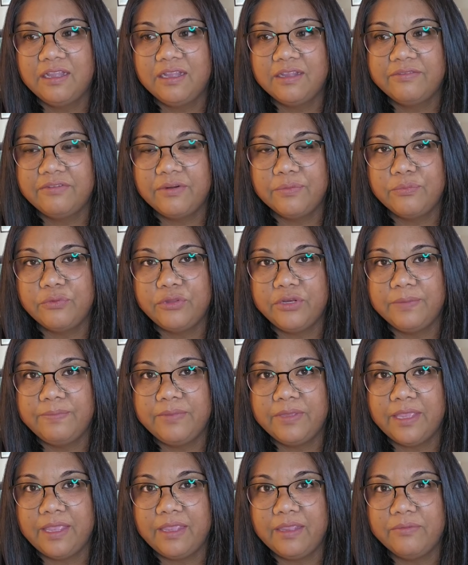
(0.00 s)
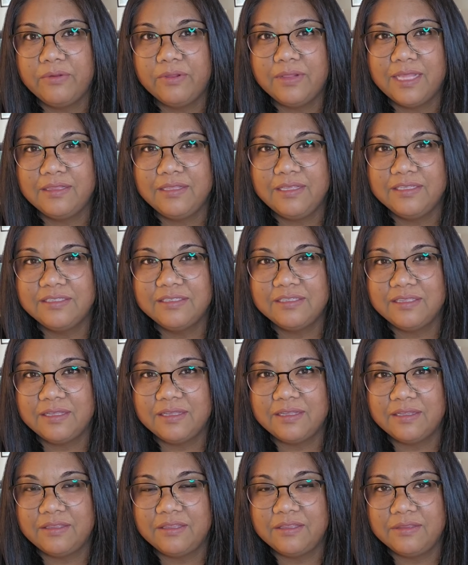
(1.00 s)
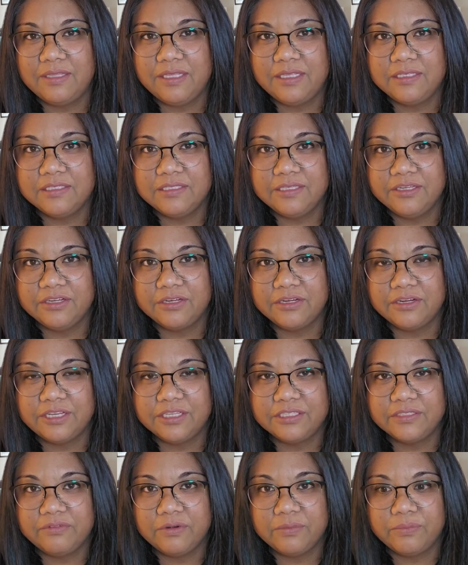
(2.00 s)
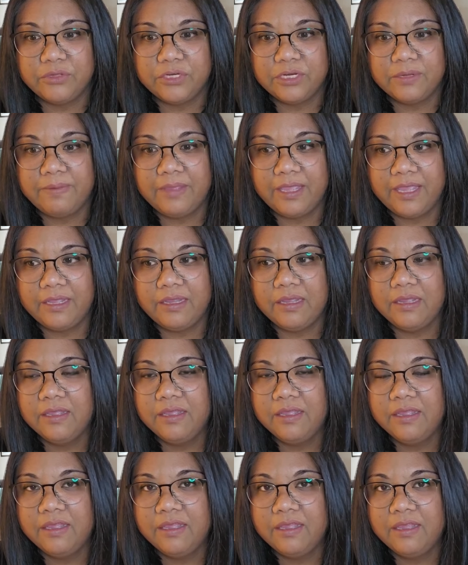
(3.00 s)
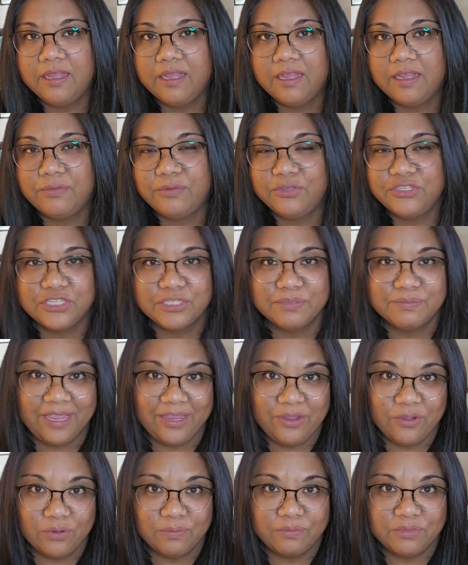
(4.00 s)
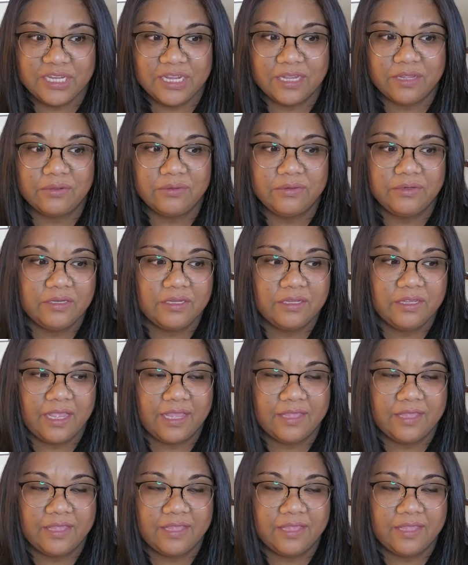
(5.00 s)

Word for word: from Winnipeg. Well, at least the, the lead singer is from Winnipeg, uh, which is my hometown.